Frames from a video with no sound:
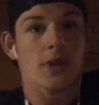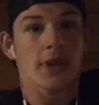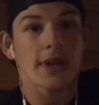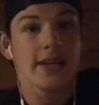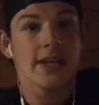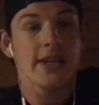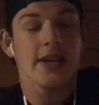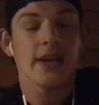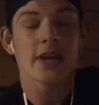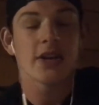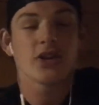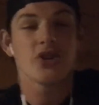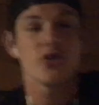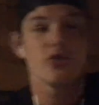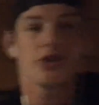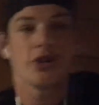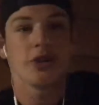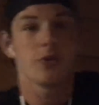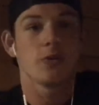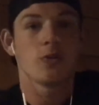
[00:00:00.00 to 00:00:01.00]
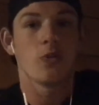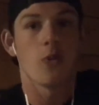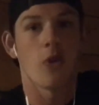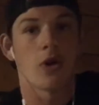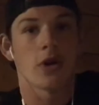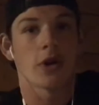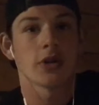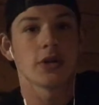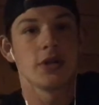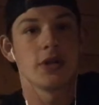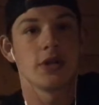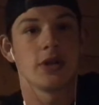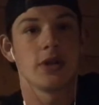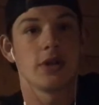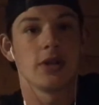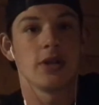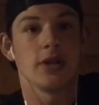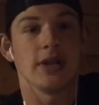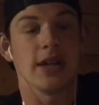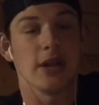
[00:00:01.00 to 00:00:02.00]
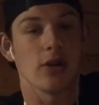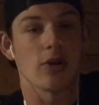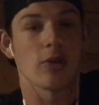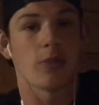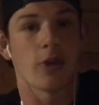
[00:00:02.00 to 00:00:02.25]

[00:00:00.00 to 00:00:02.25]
He actually walked near a